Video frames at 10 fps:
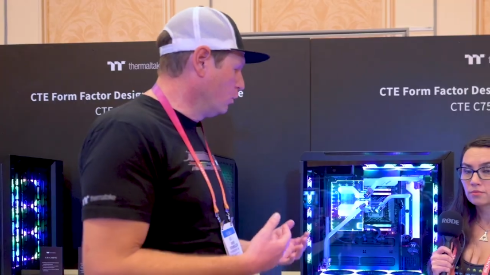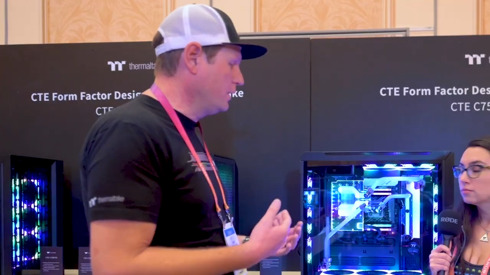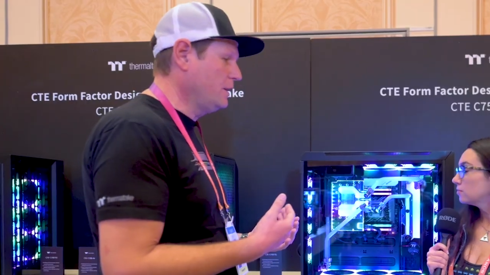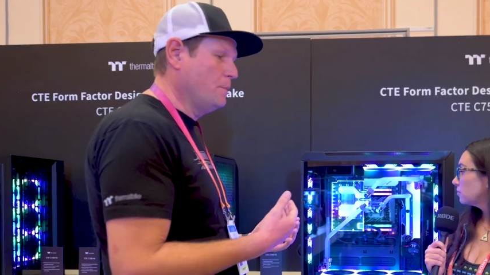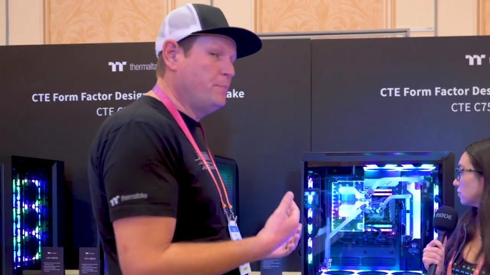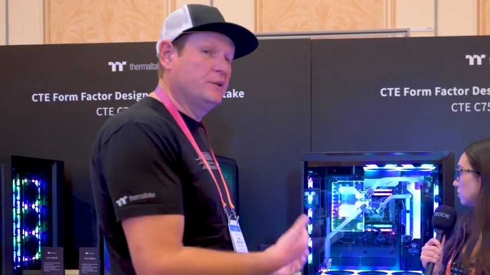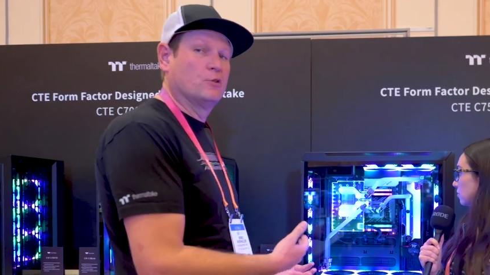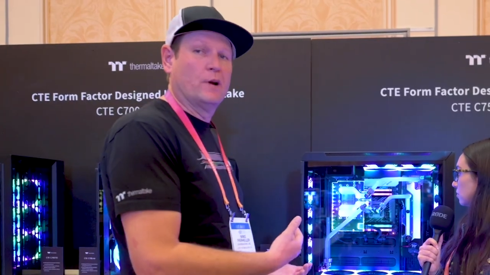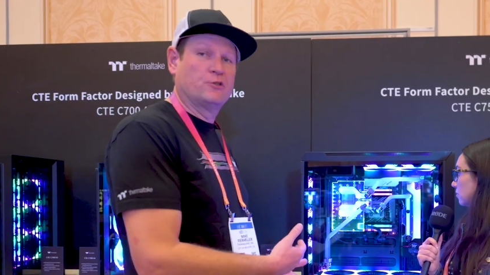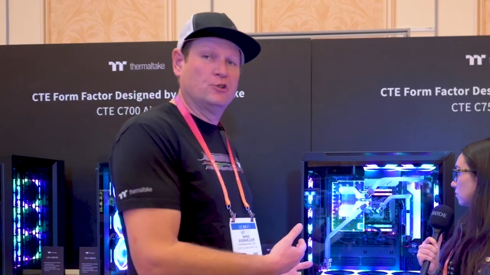Speaker 1: One of the big
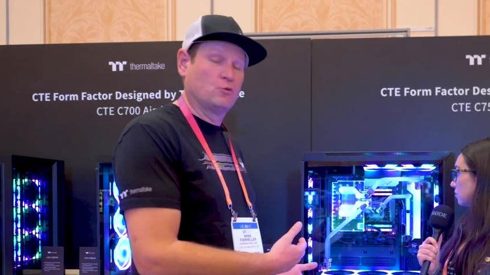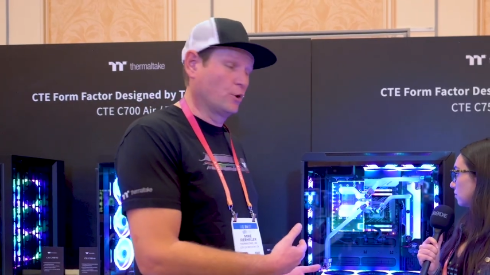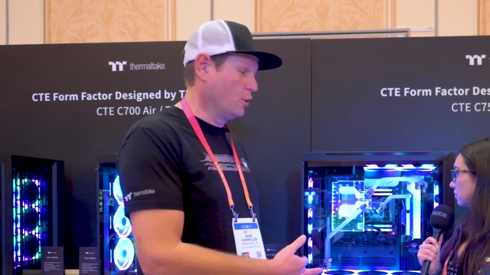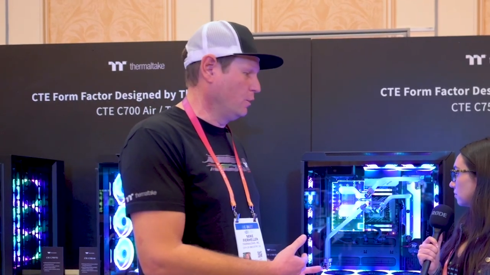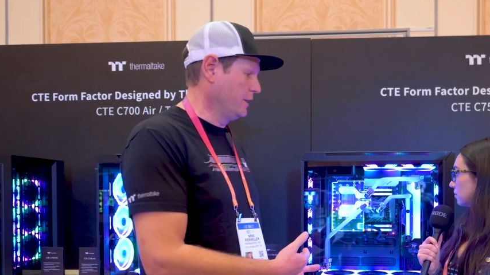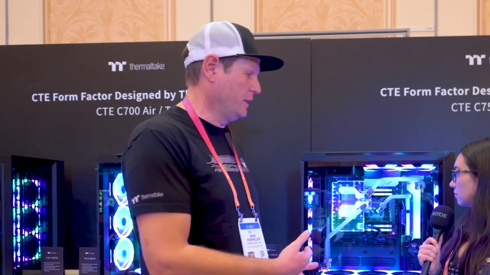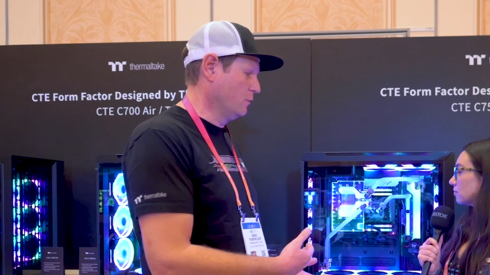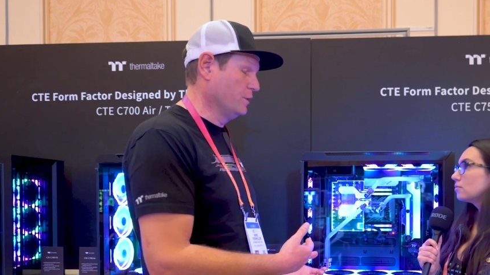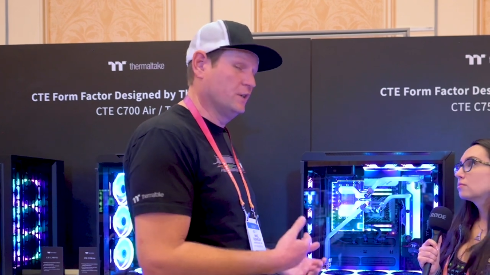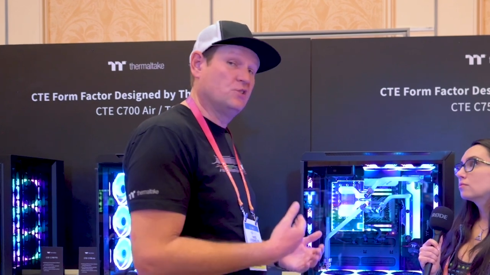directions we're going
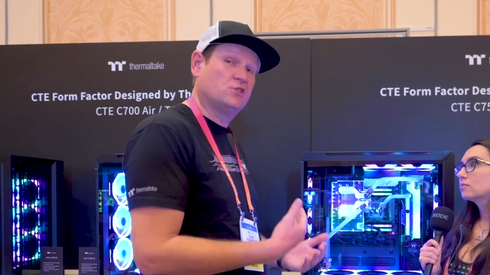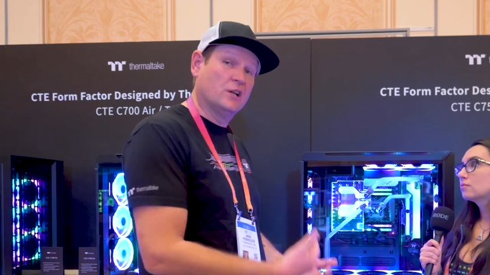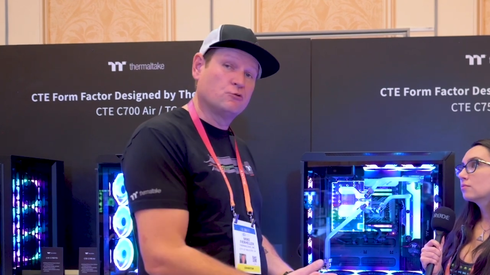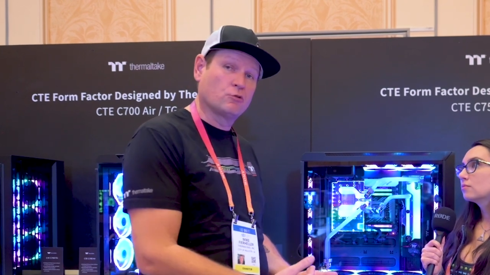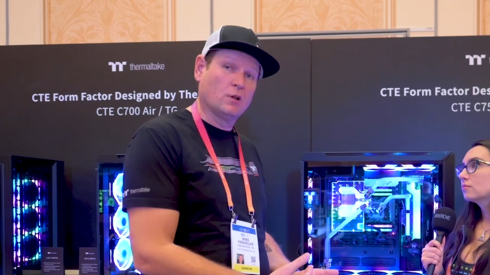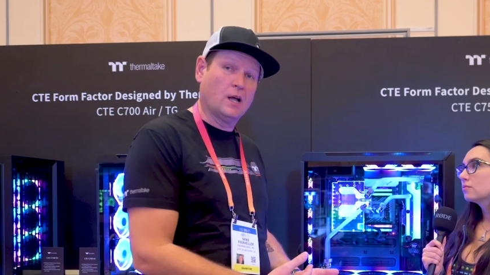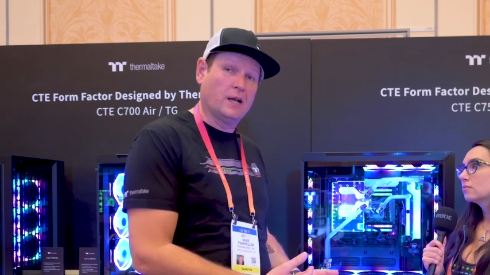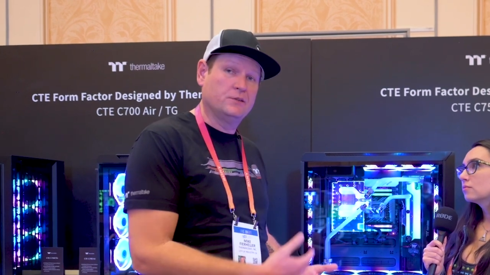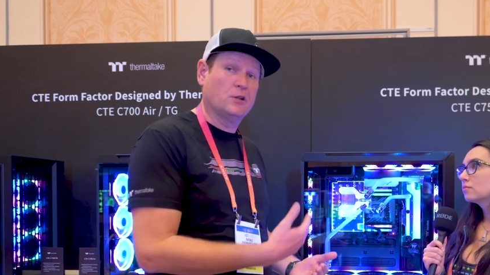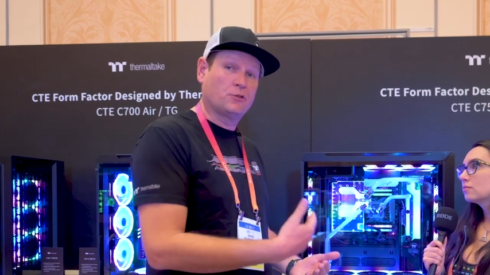here with the
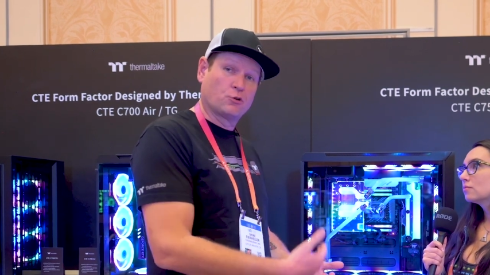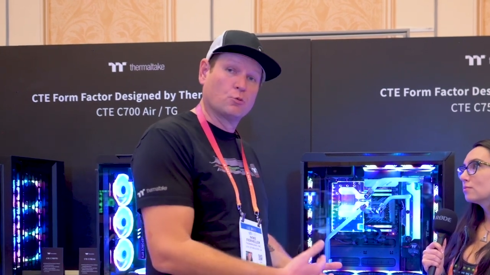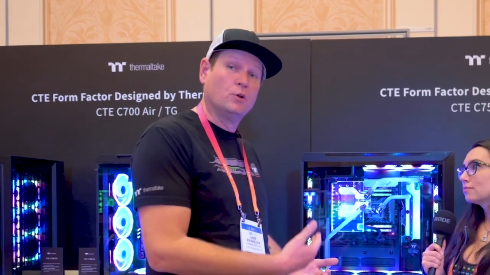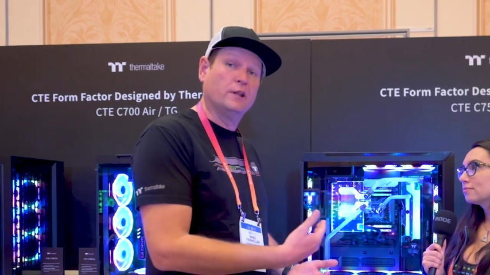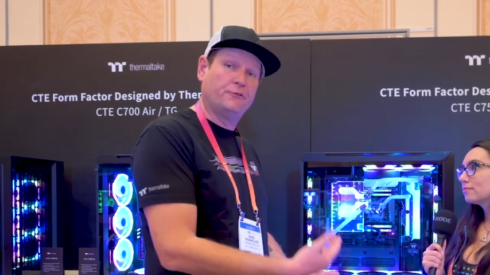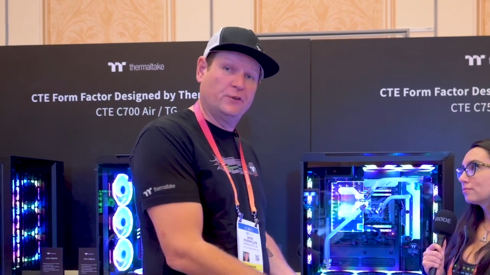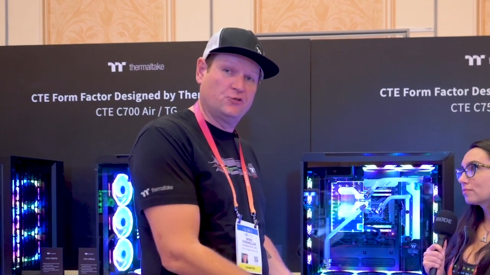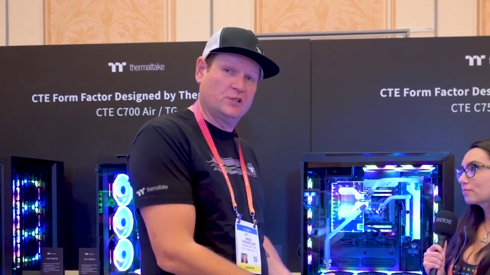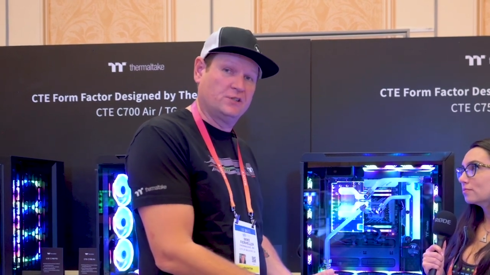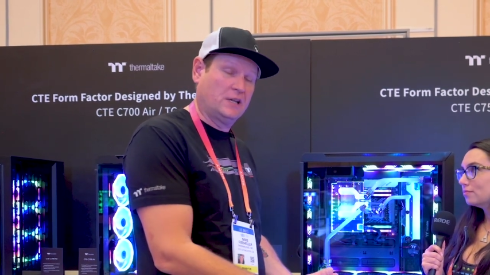centralized thermal
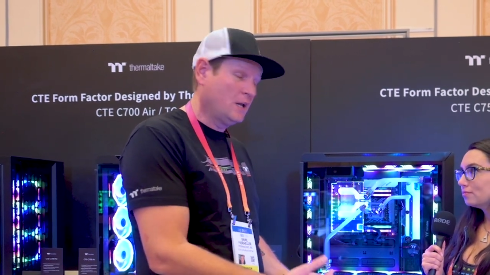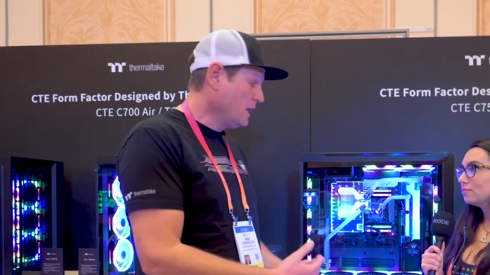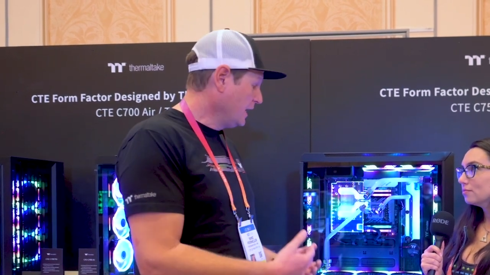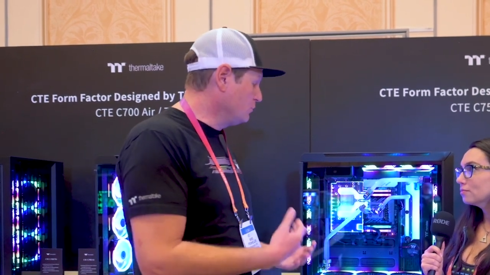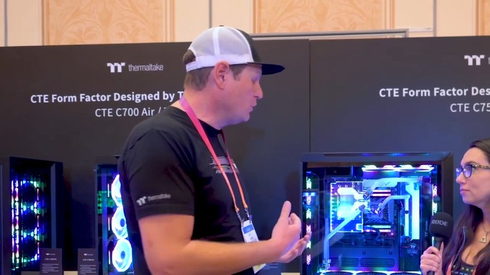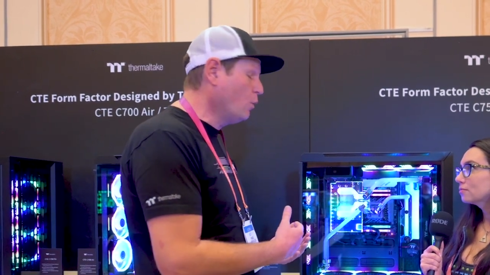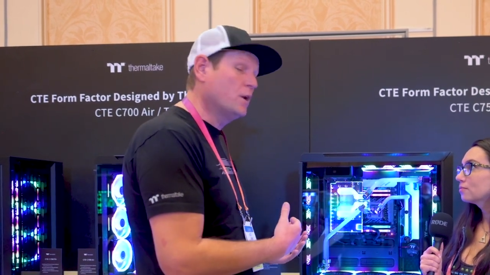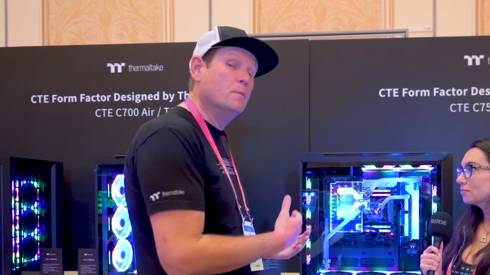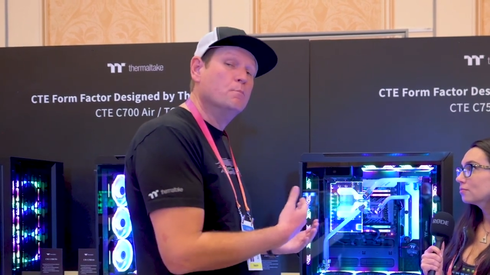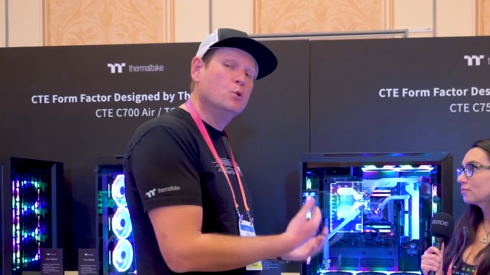efficiency is we
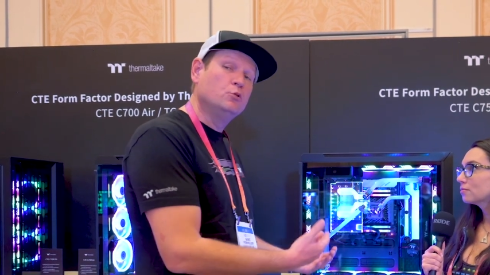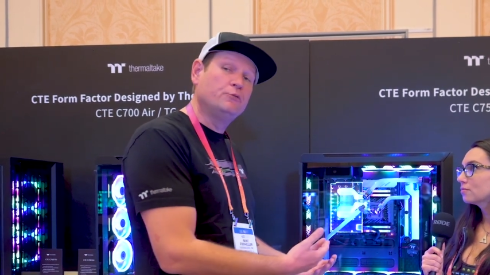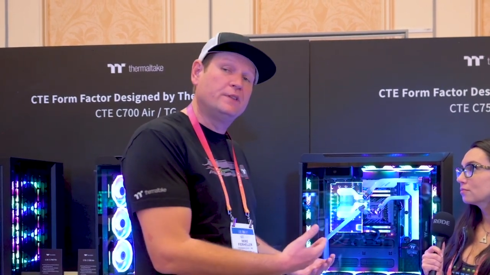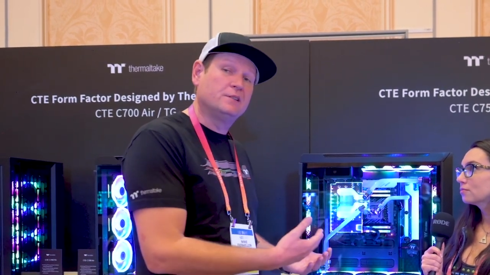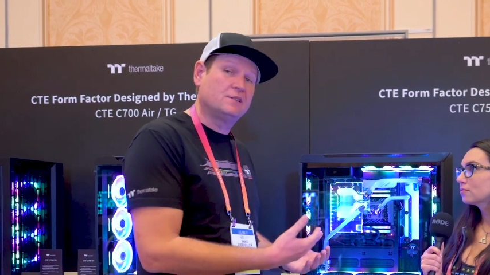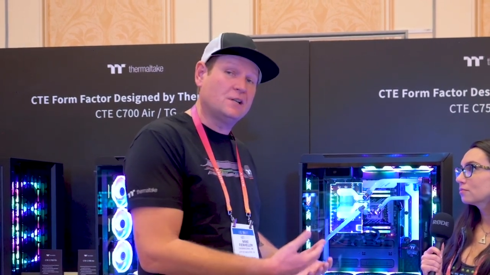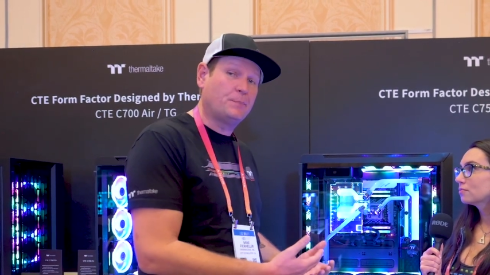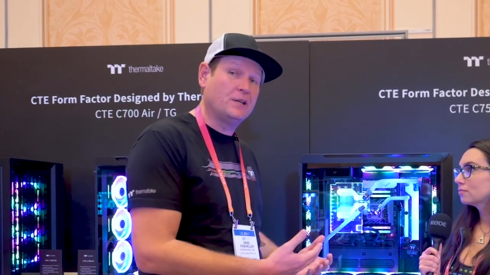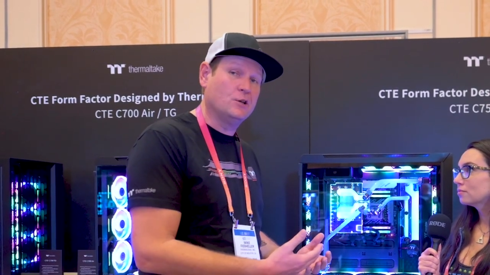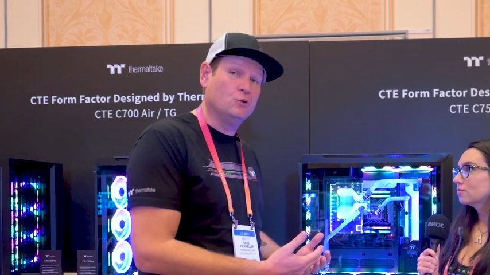want to move the
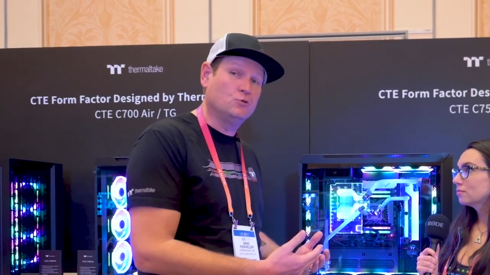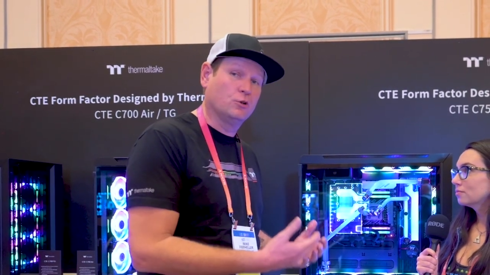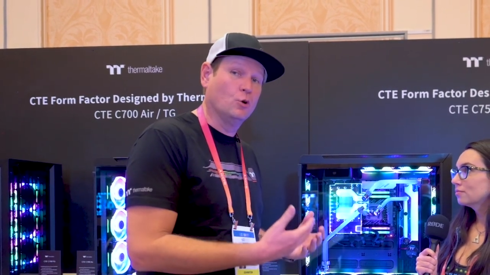CPU's